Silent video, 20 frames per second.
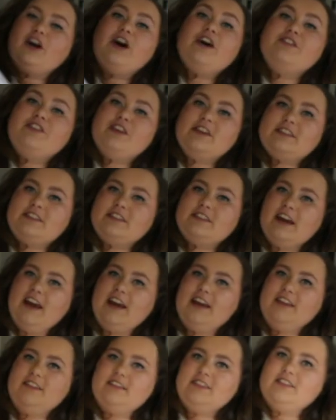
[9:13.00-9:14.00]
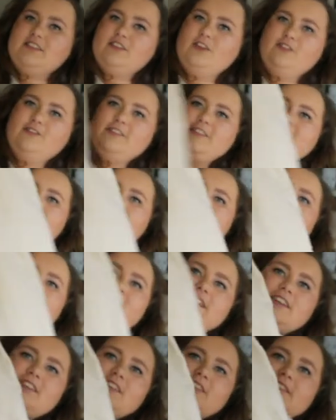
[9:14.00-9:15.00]
got a few stains,
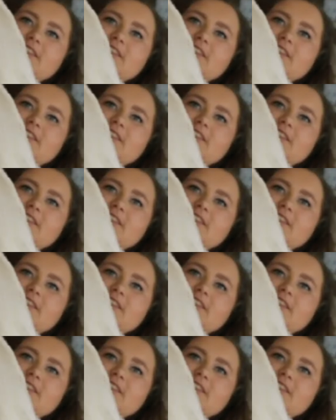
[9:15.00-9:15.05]
obviously.